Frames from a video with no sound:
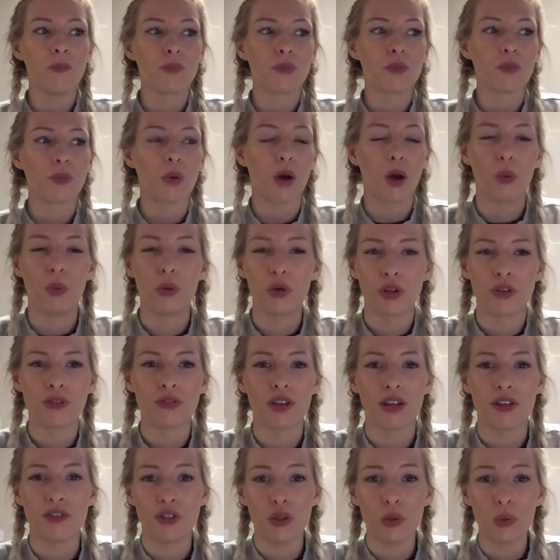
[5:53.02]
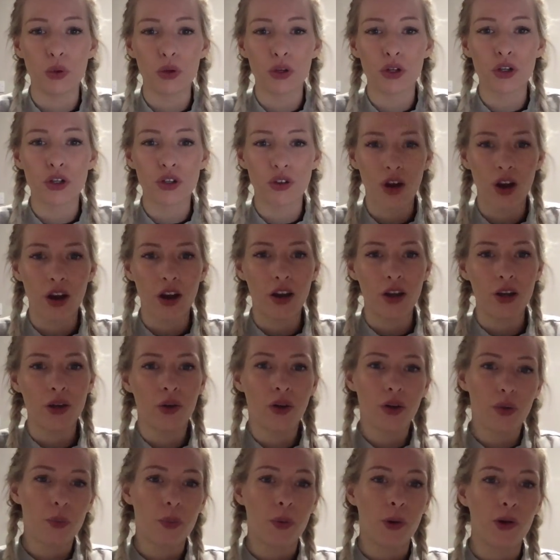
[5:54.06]
But I wouldn't, if you want to grow
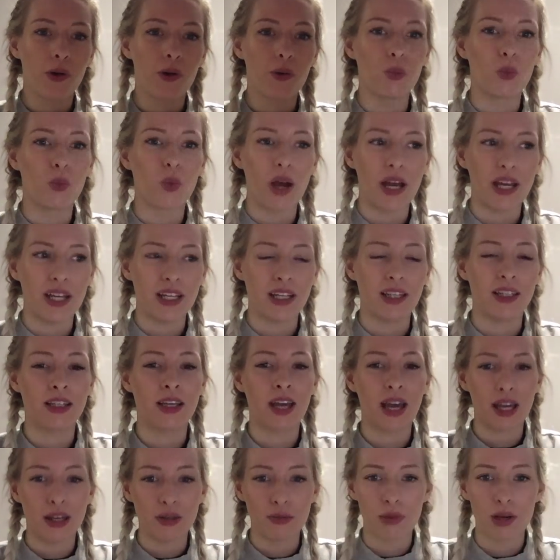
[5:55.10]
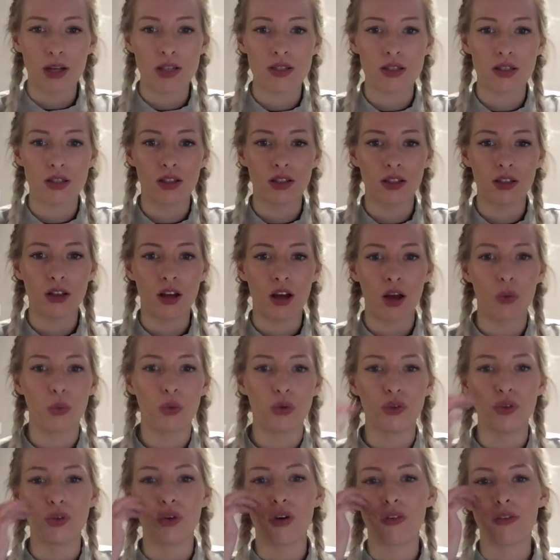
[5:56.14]
and put on weight and gain muscle, I would
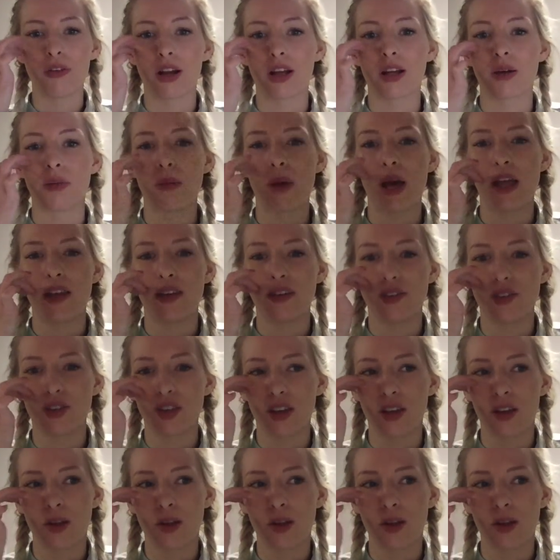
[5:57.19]
not recommend